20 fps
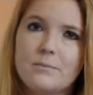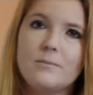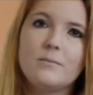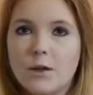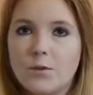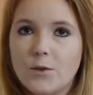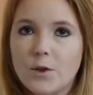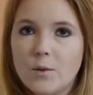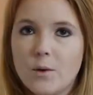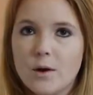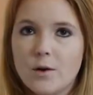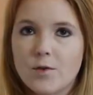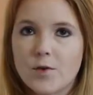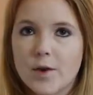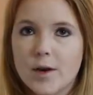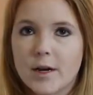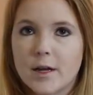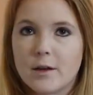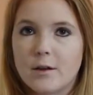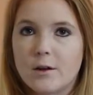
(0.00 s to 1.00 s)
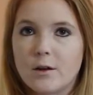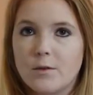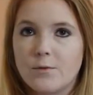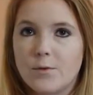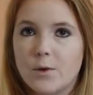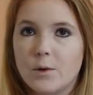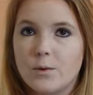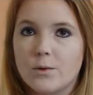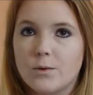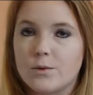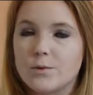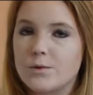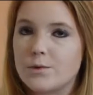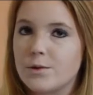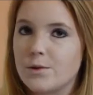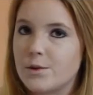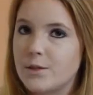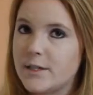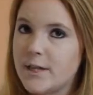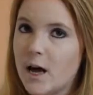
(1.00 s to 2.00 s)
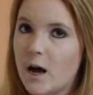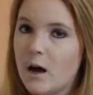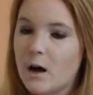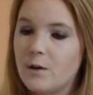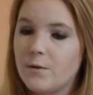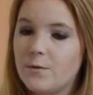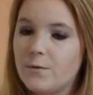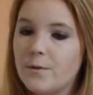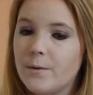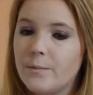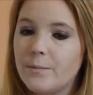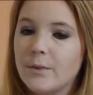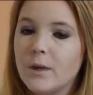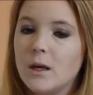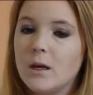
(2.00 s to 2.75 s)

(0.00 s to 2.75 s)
If you are creating your photos yourself,